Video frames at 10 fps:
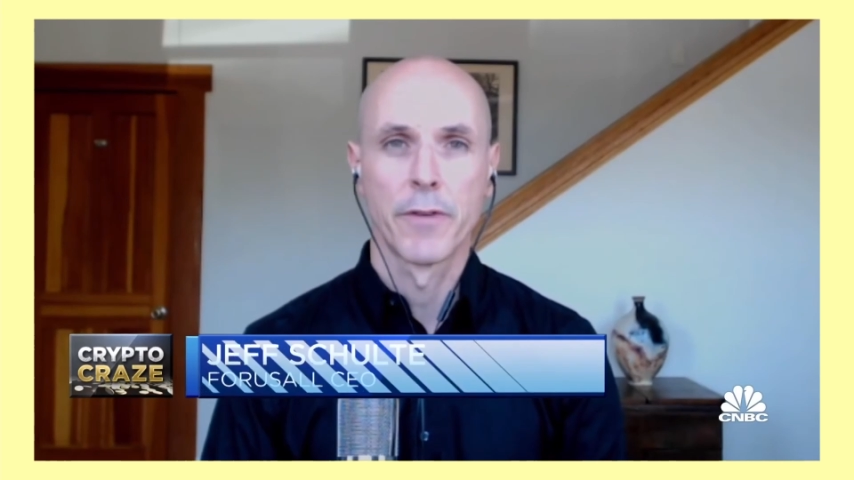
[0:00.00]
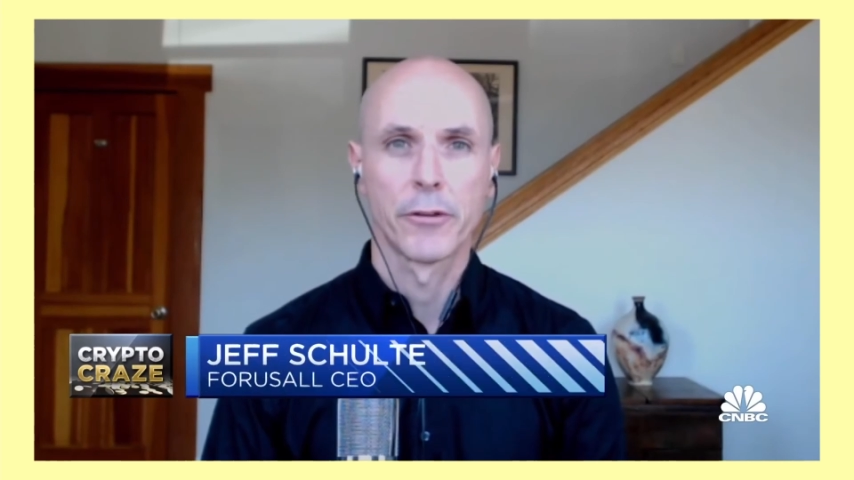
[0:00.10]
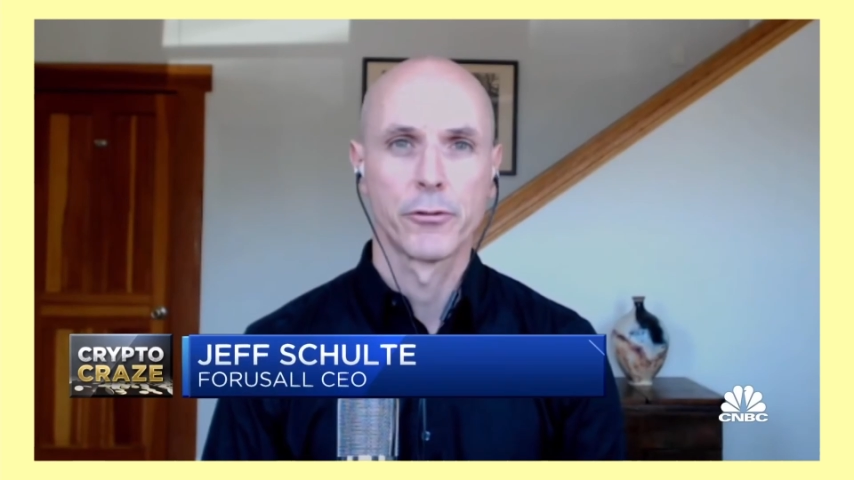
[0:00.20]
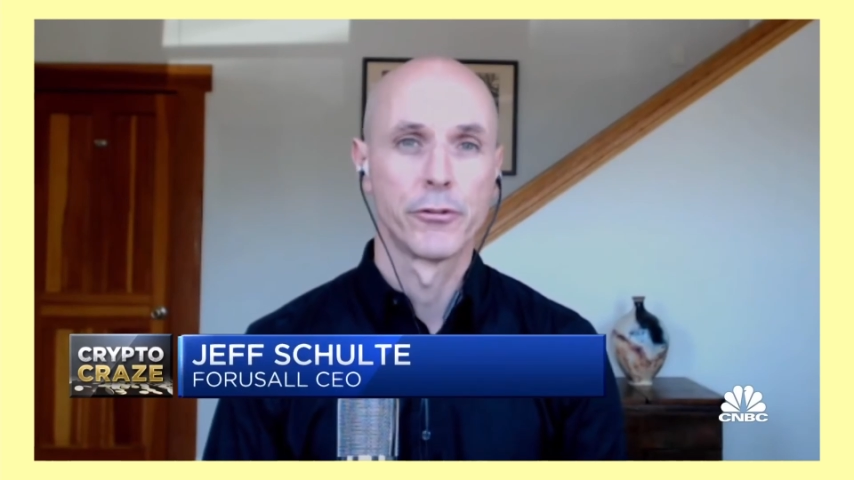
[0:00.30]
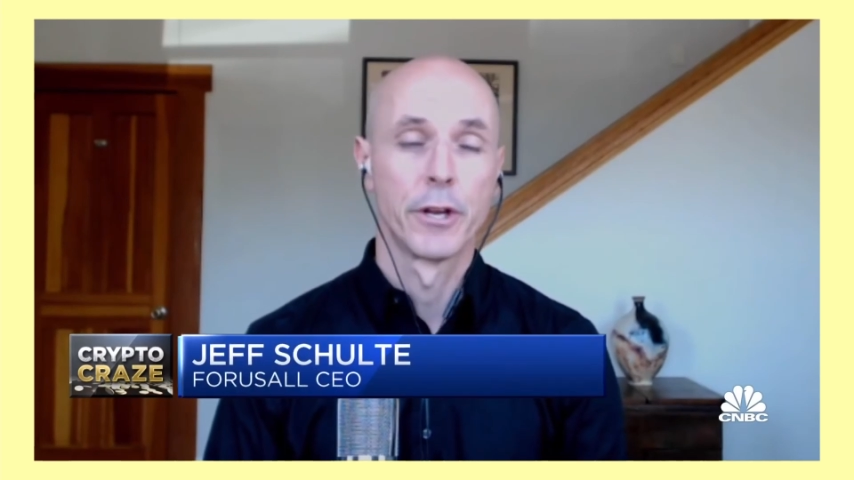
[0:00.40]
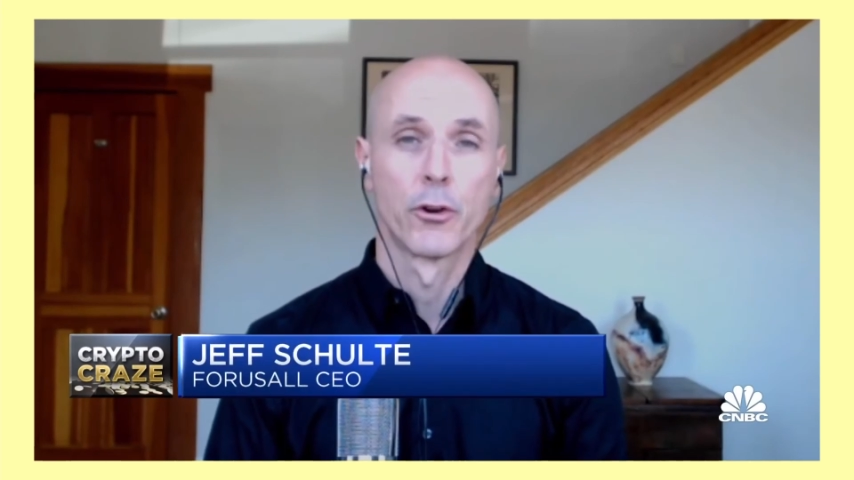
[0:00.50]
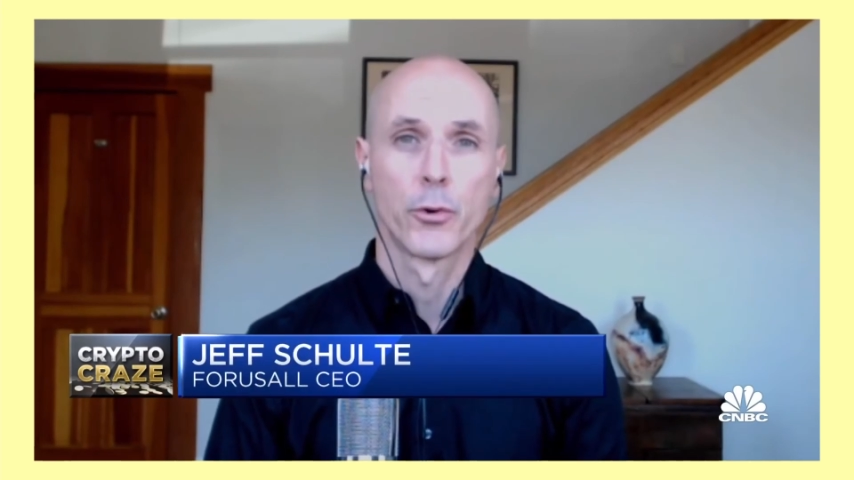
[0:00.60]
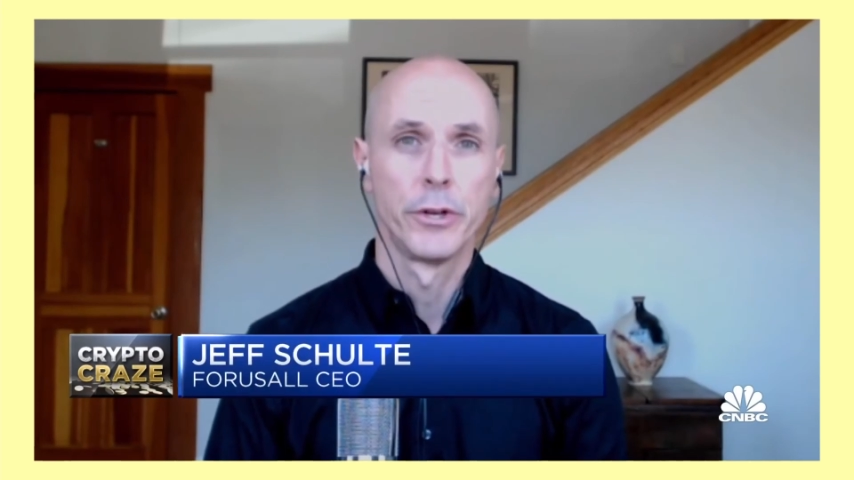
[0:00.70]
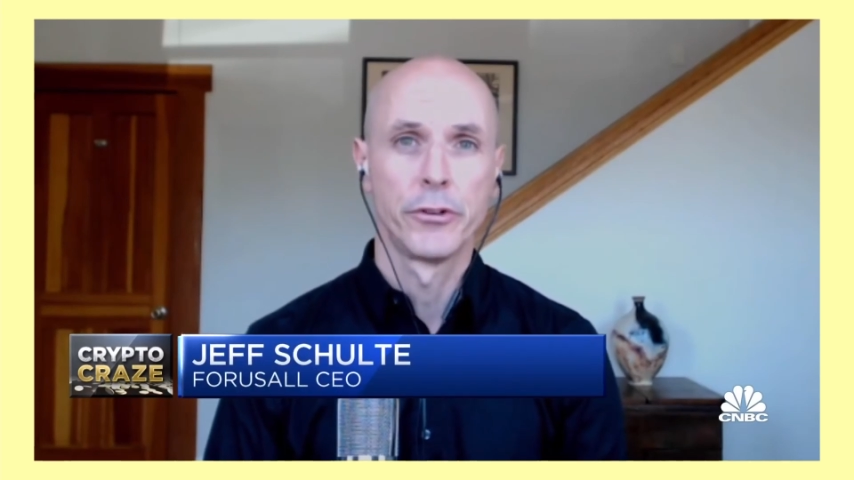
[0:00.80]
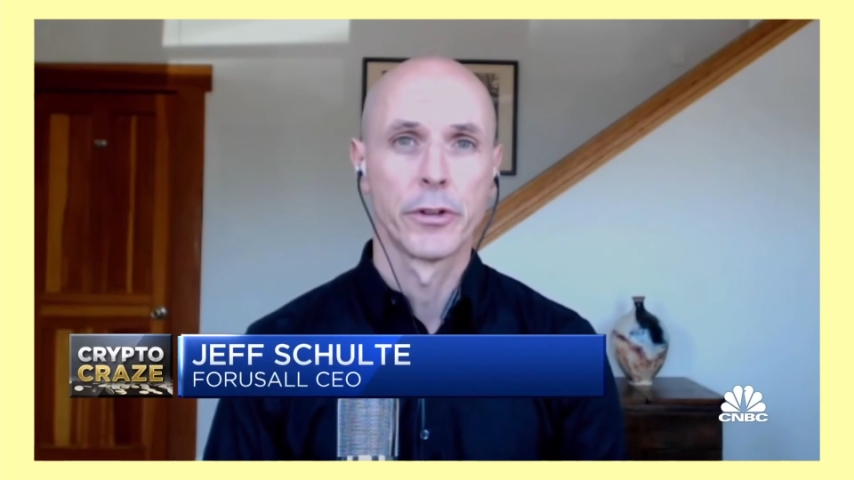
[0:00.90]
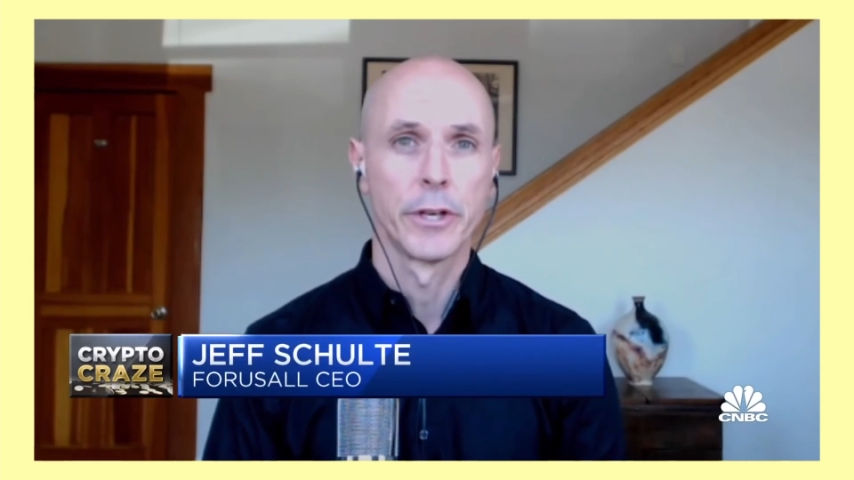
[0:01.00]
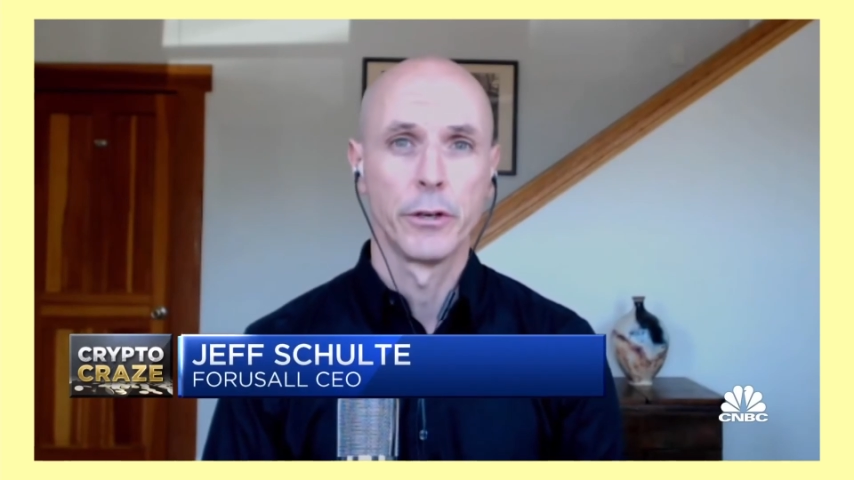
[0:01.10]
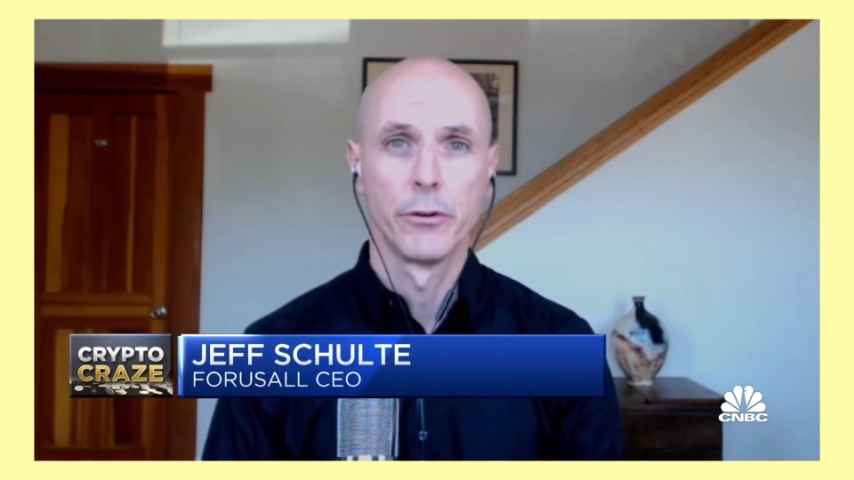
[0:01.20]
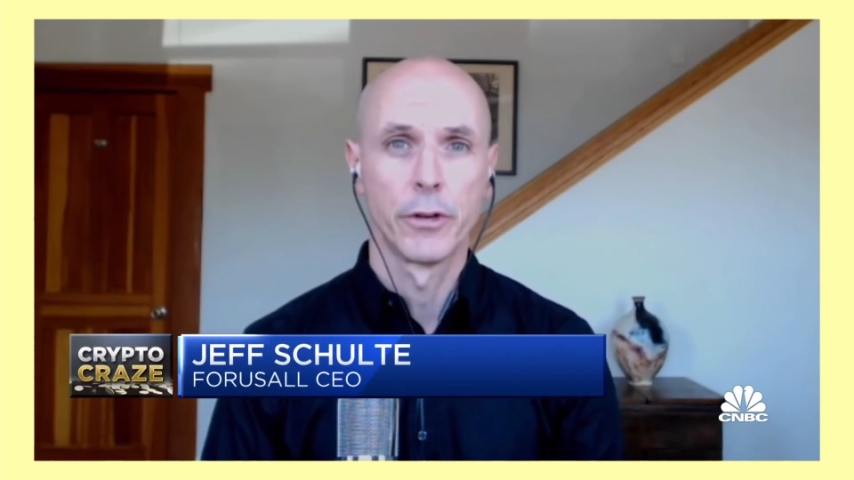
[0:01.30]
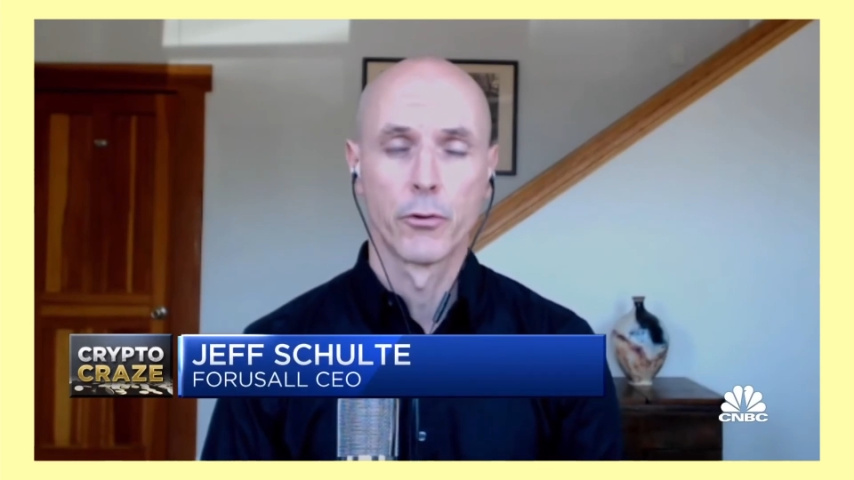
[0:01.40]
investors increasingly
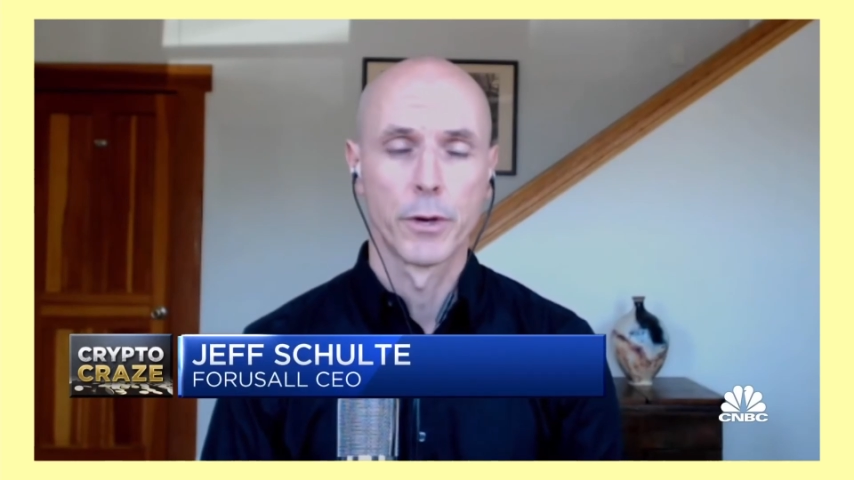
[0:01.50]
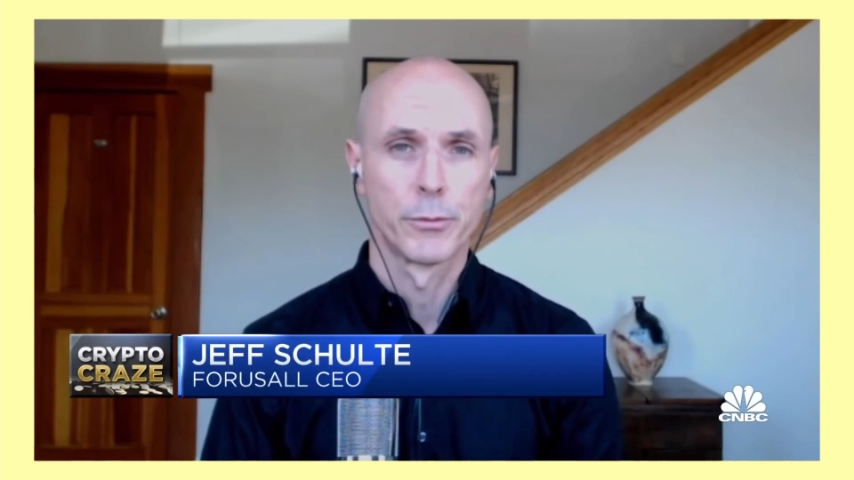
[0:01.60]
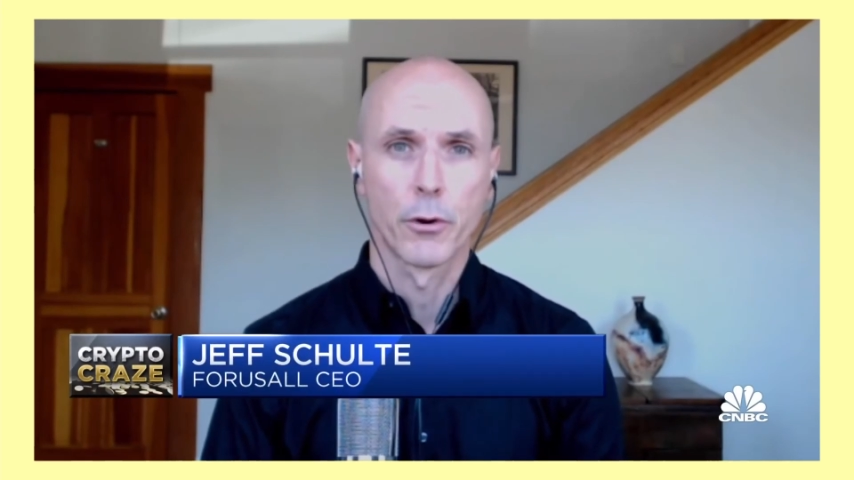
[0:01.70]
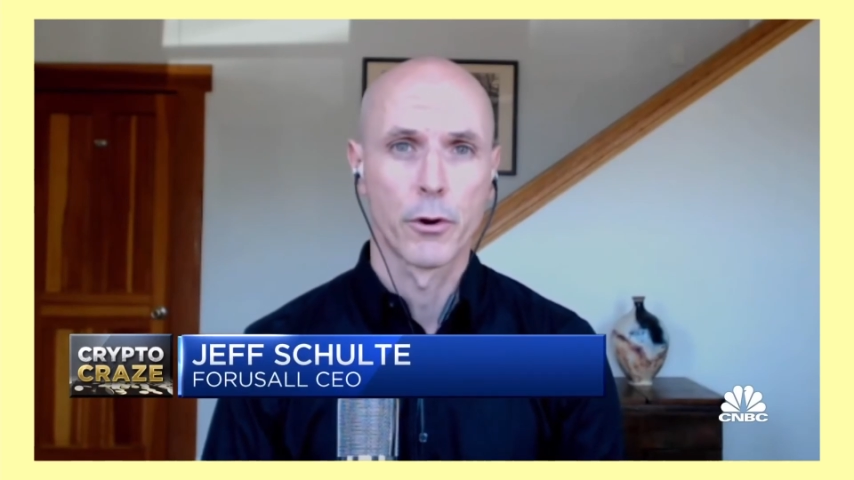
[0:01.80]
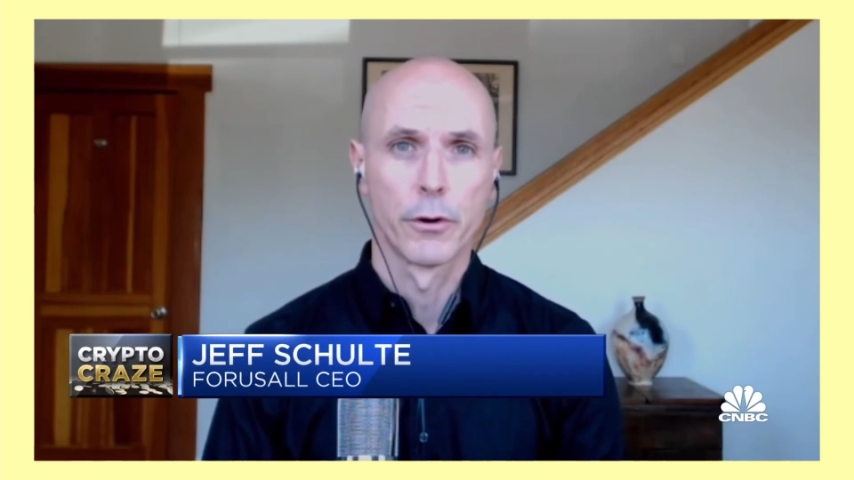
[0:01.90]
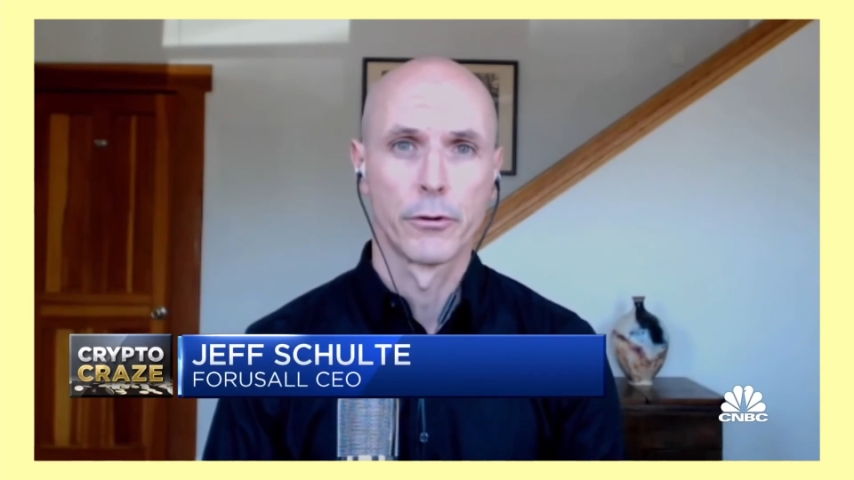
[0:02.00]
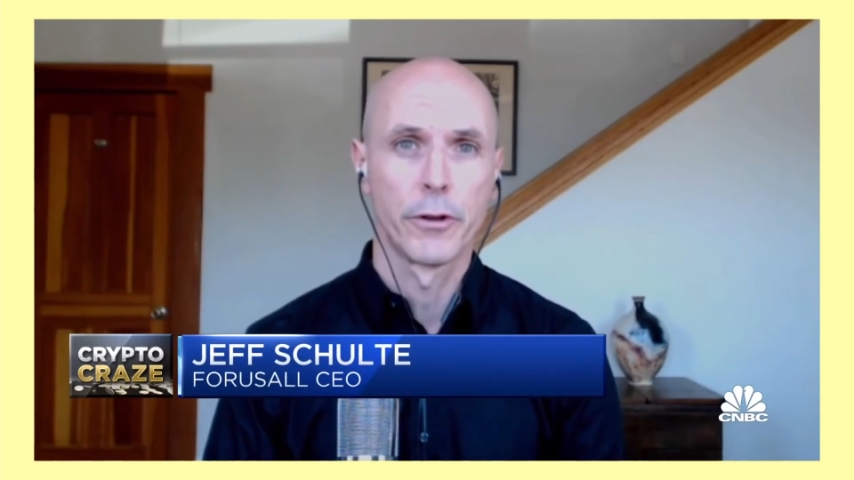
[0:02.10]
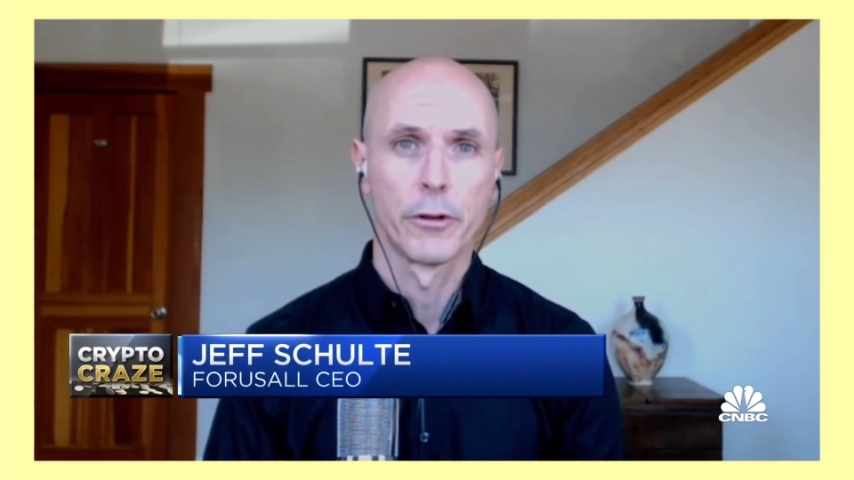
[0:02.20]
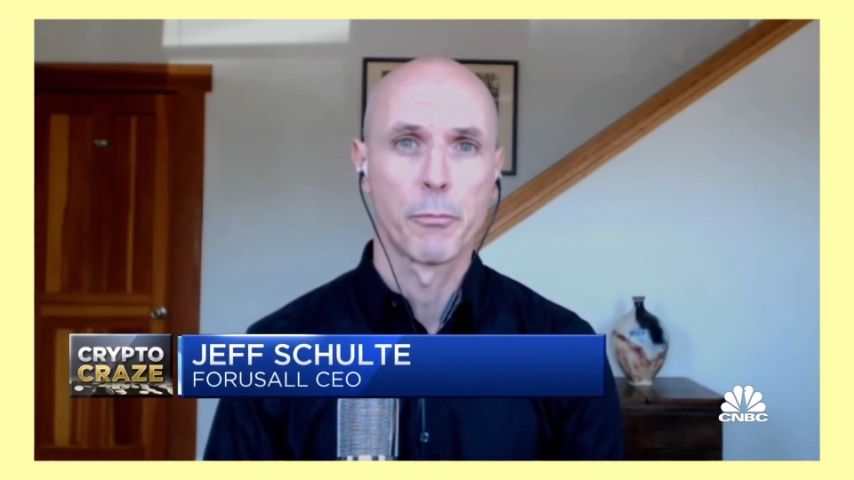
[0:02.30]
using cryptocurrency